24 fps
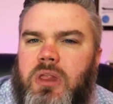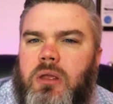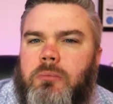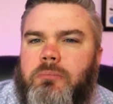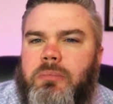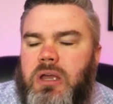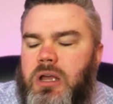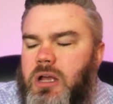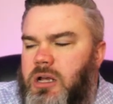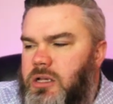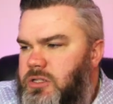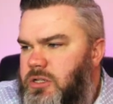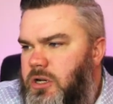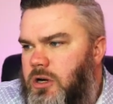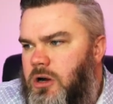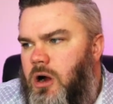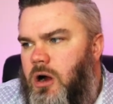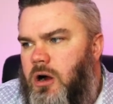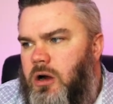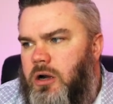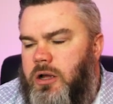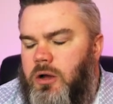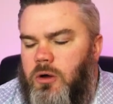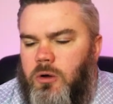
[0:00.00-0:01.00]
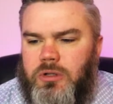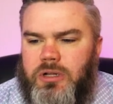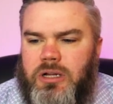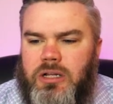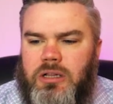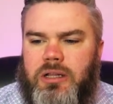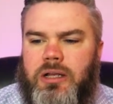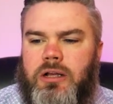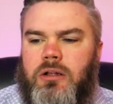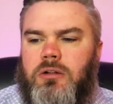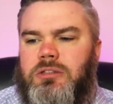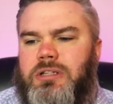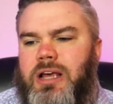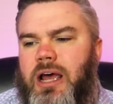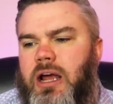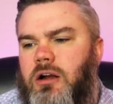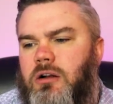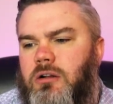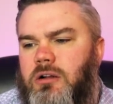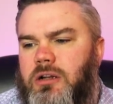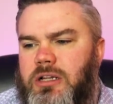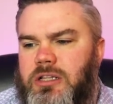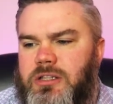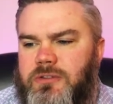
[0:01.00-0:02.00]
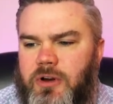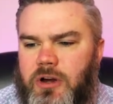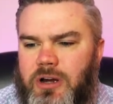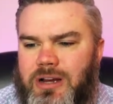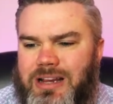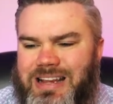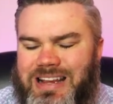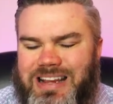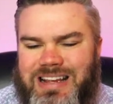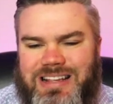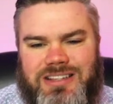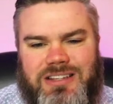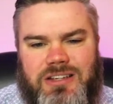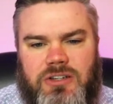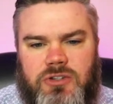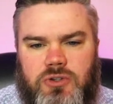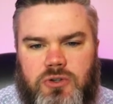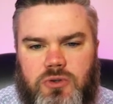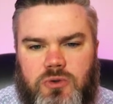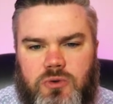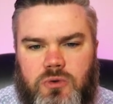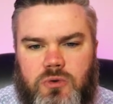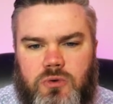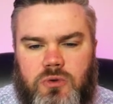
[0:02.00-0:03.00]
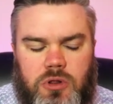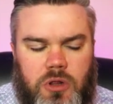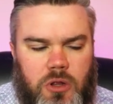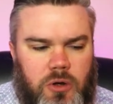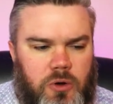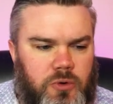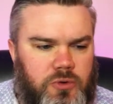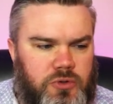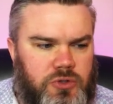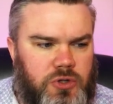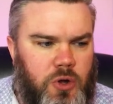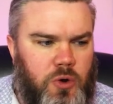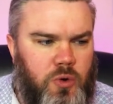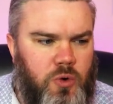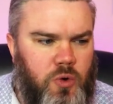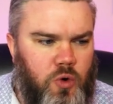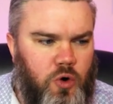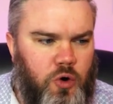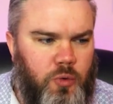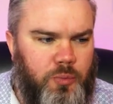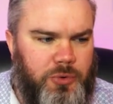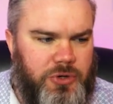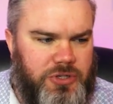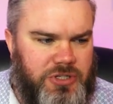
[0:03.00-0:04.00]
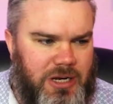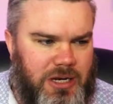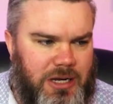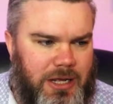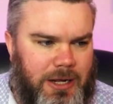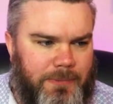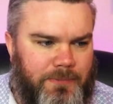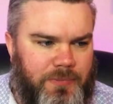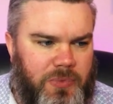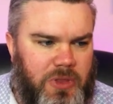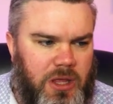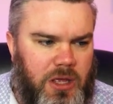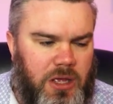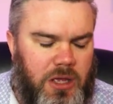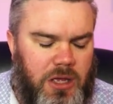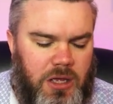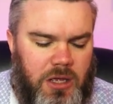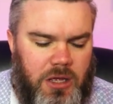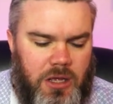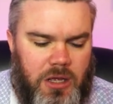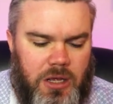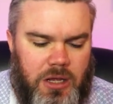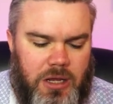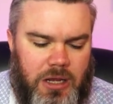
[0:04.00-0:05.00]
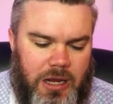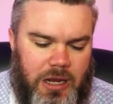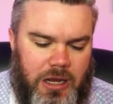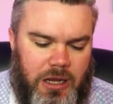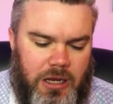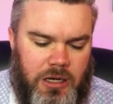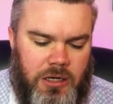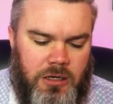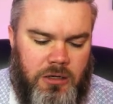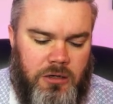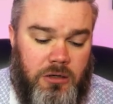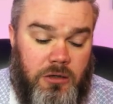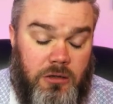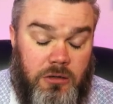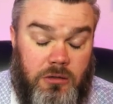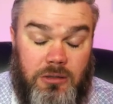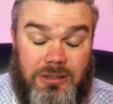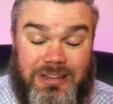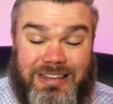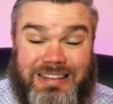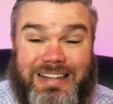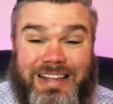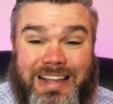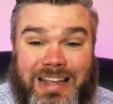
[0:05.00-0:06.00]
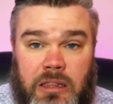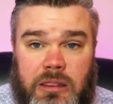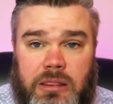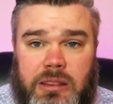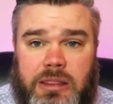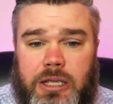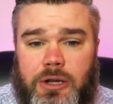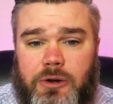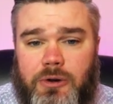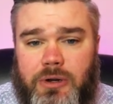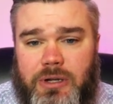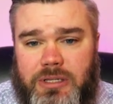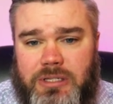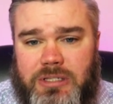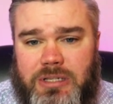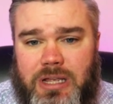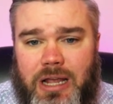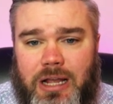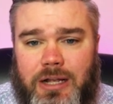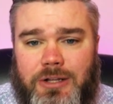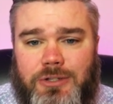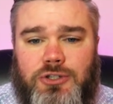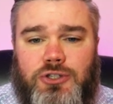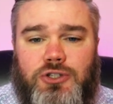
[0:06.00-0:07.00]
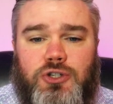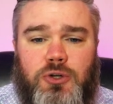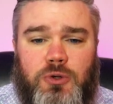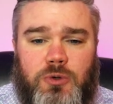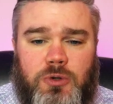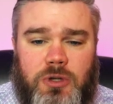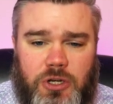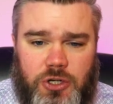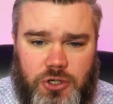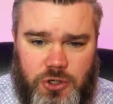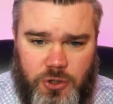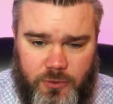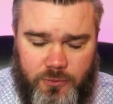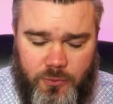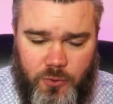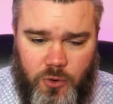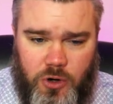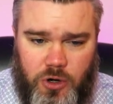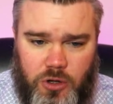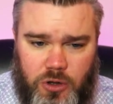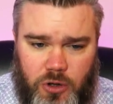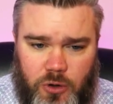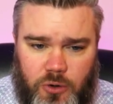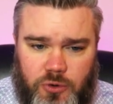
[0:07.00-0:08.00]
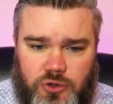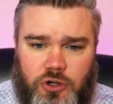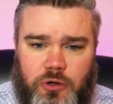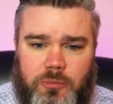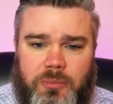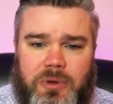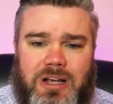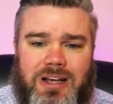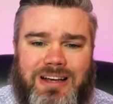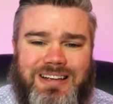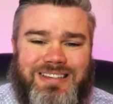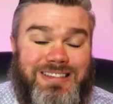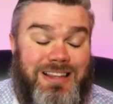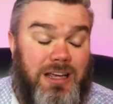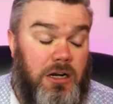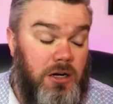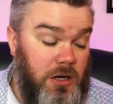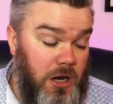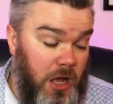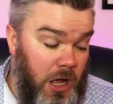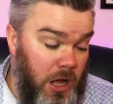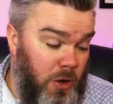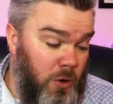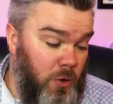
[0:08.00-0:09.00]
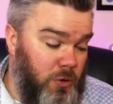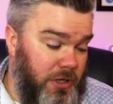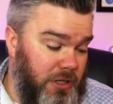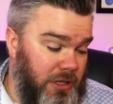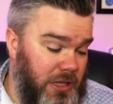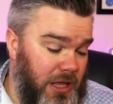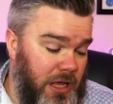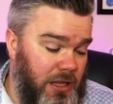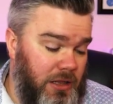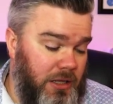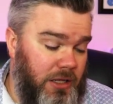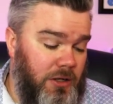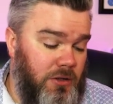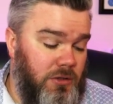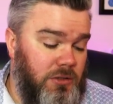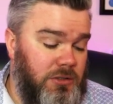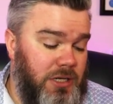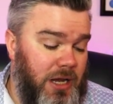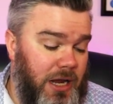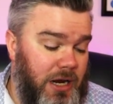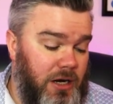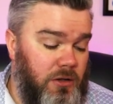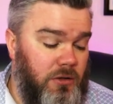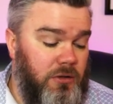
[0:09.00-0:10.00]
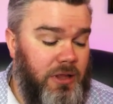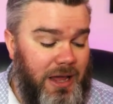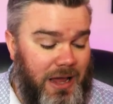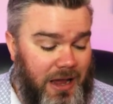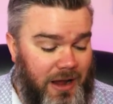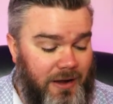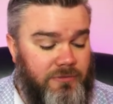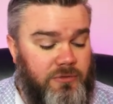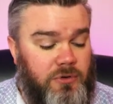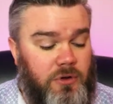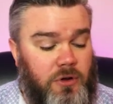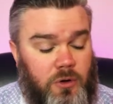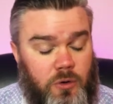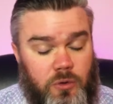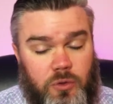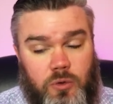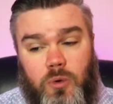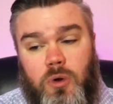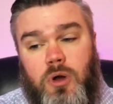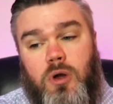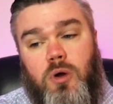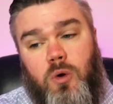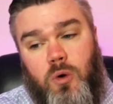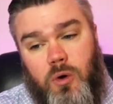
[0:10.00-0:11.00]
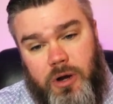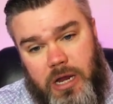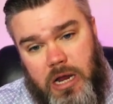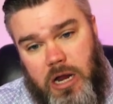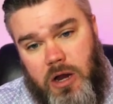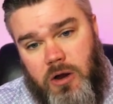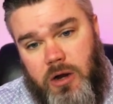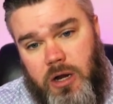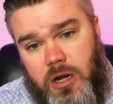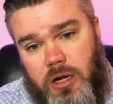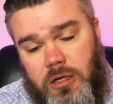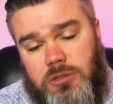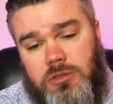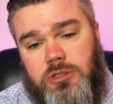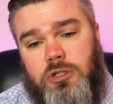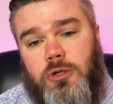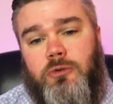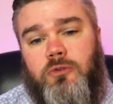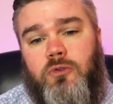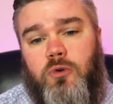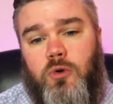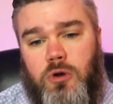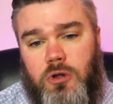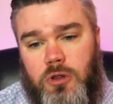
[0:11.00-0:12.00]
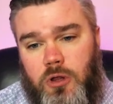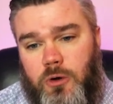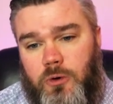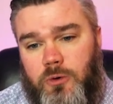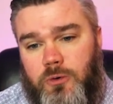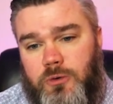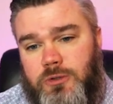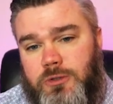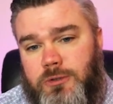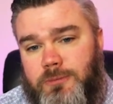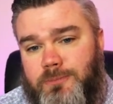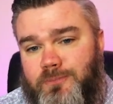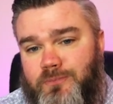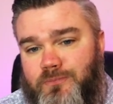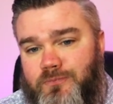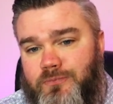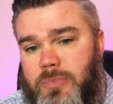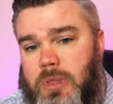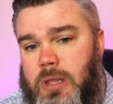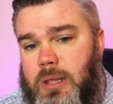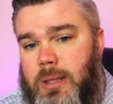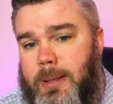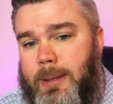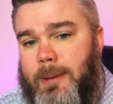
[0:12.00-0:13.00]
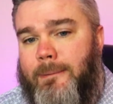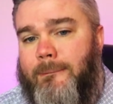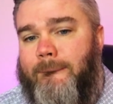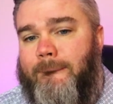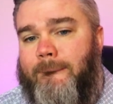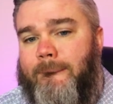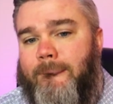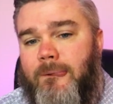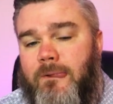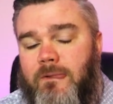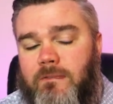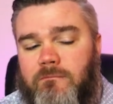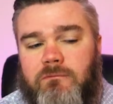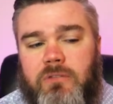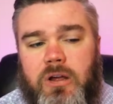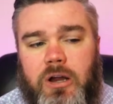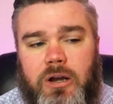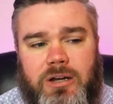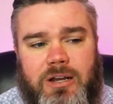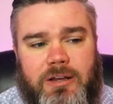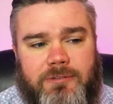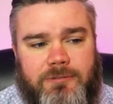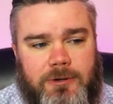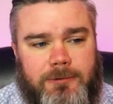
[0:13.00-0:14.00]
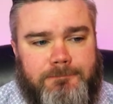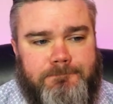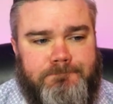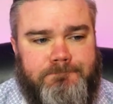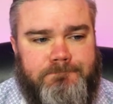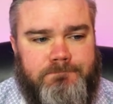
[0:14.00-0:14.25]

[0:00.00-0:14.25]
Because they're already holding legal title, it is very easy to close. No court proceeding. In lien theory states, judicial foreclosure, because they're not holding that legal title, they have to go through a court hearing to foreclose. Very different.